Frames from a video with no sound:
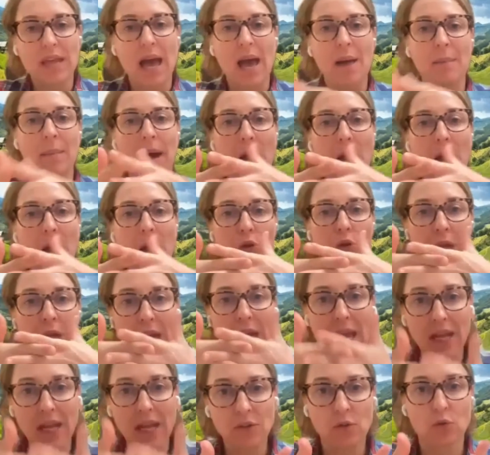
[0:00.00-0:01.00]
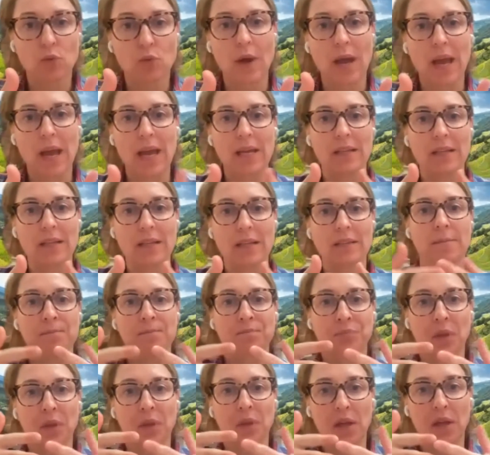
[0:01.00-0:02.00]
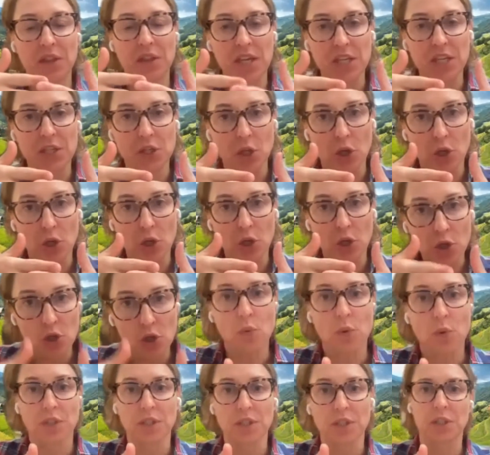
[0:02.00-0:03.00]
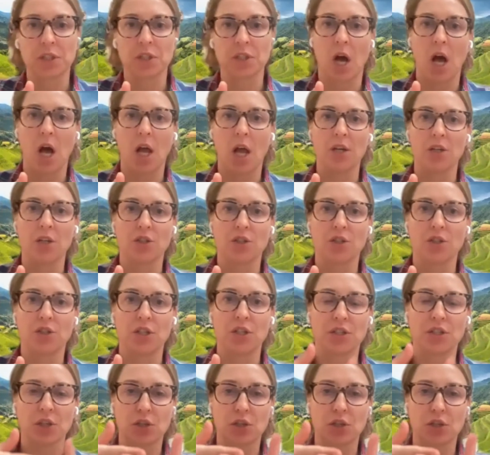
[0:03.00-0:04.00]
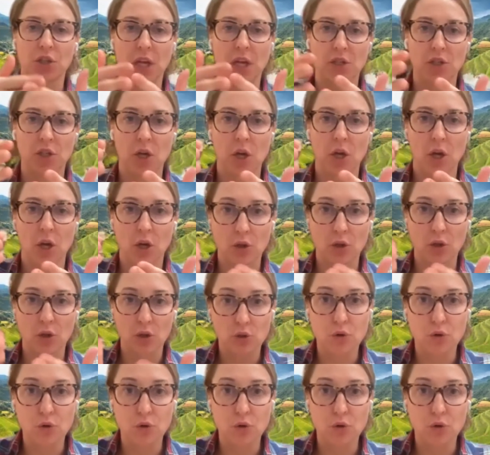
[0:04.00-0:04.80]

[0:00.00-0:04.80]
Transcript: with them? How do you integrate these newer technologies such as